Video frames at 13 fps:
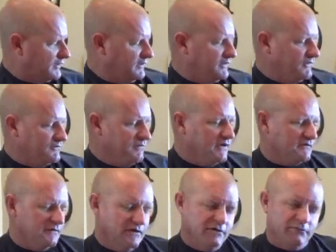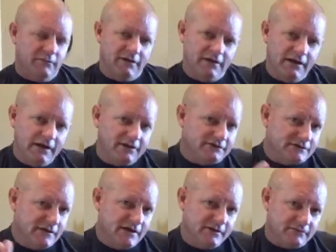use. But my next
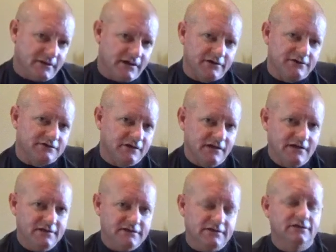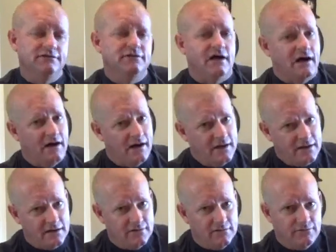step, like I said, is the
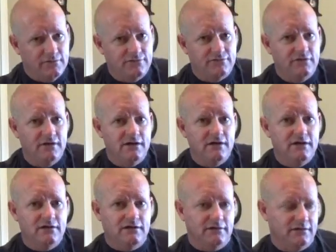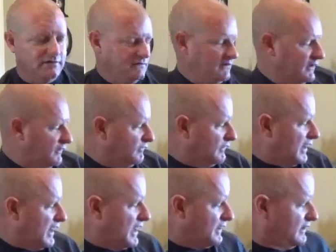audio. Is the, you know,
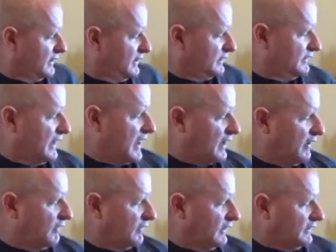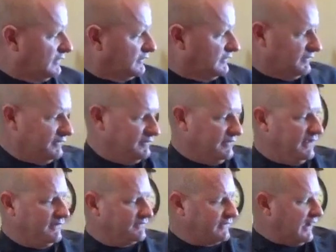not only
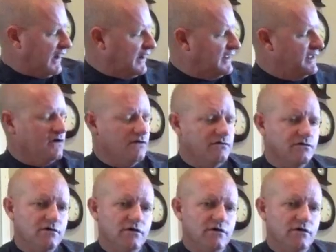this audio,